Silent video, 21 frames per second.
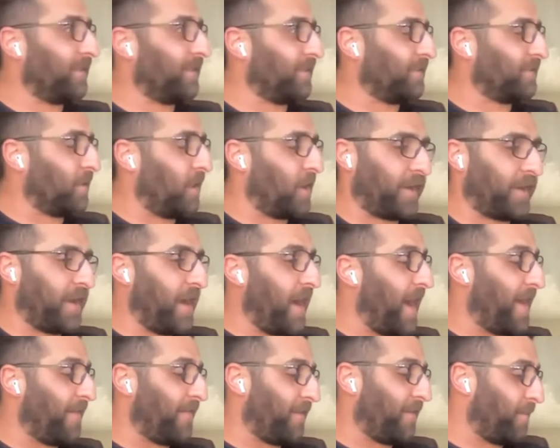back to
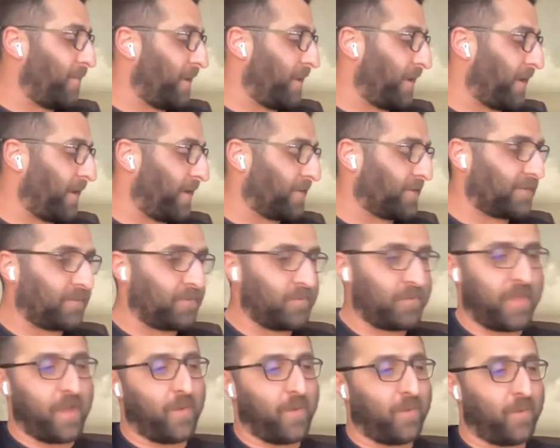talking to Ivan,
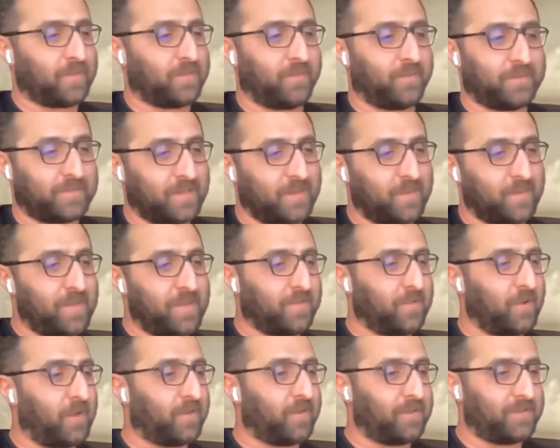because who the hell wants to listen to
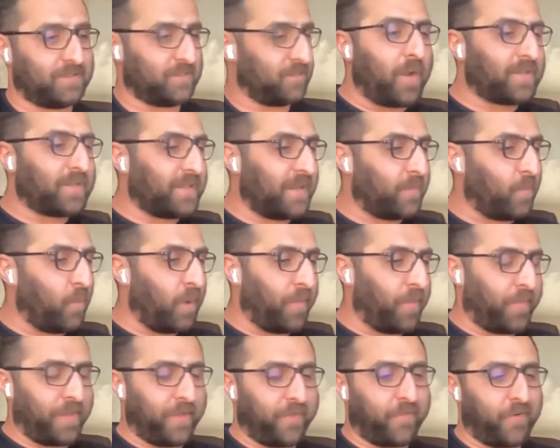me talk? I want to say
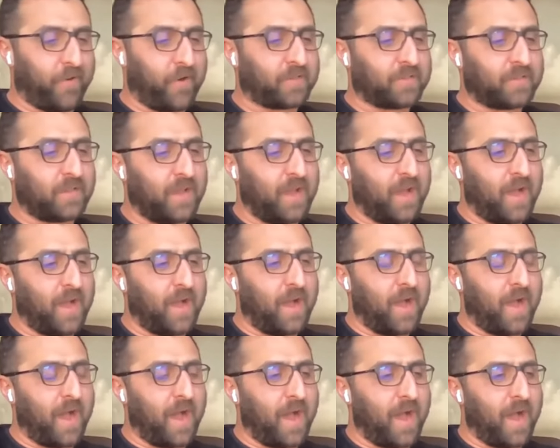one thing first.
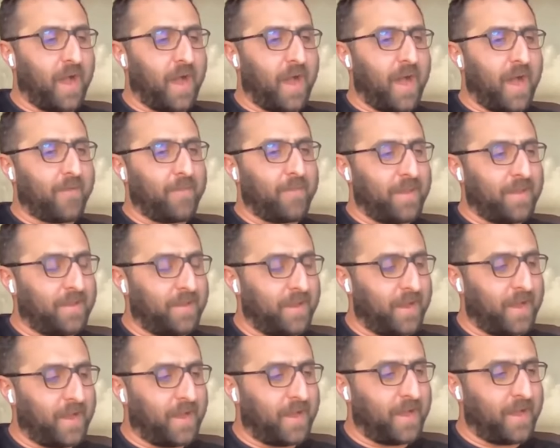
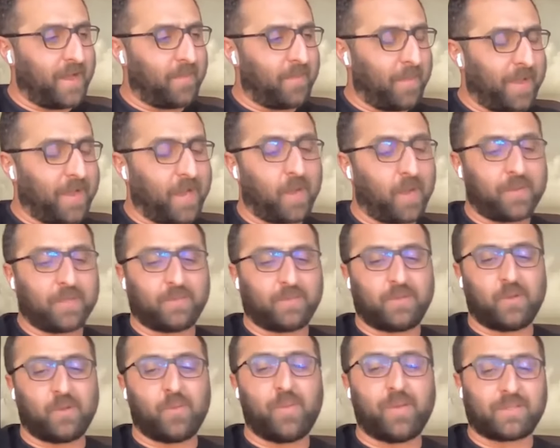My
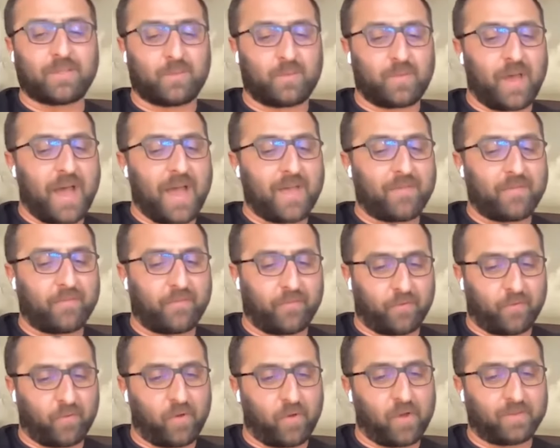company's been doing business with
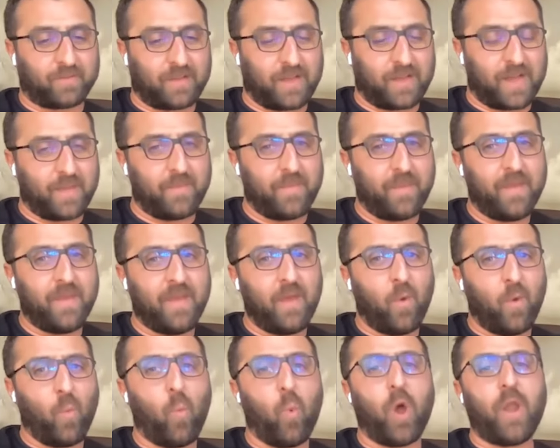Ivan for a long time.
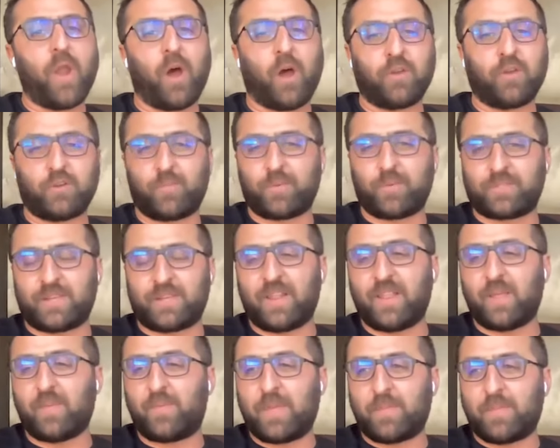
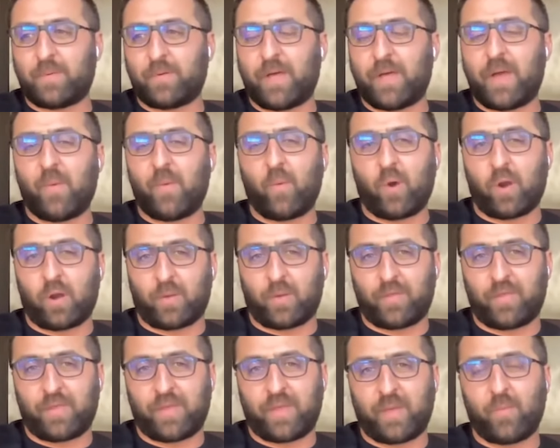100% of the people that
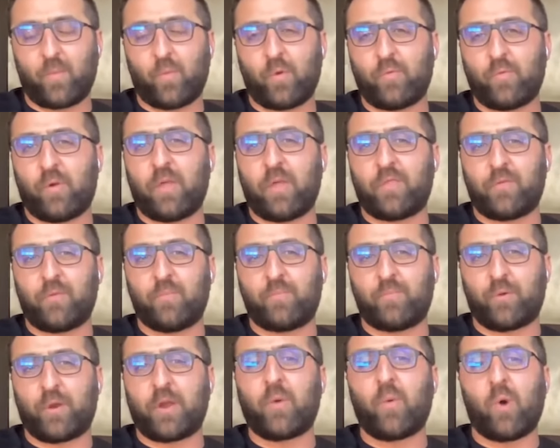work with him would run
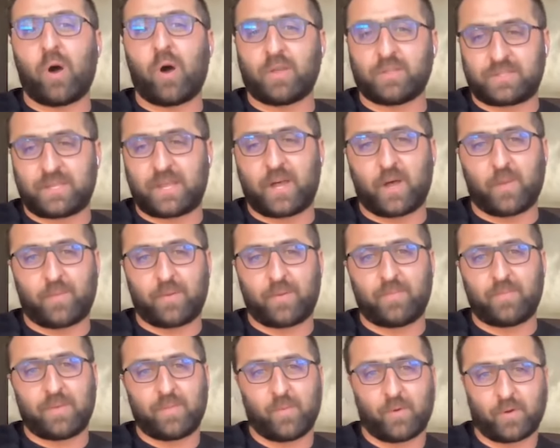through brick walls to
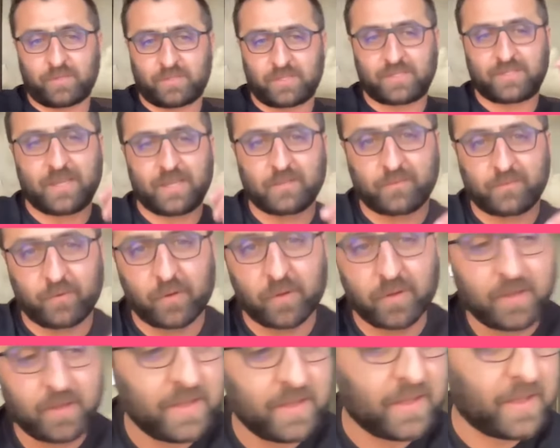help him be more
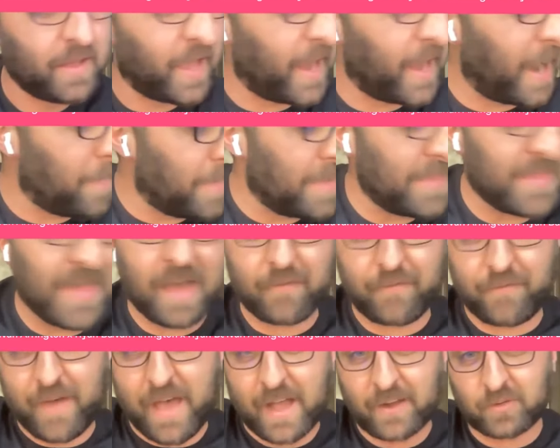successful. And I
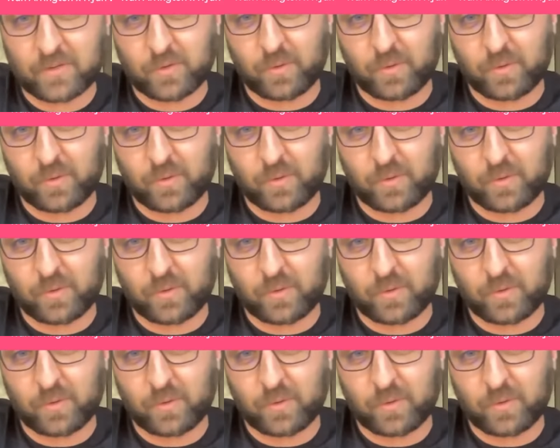mean that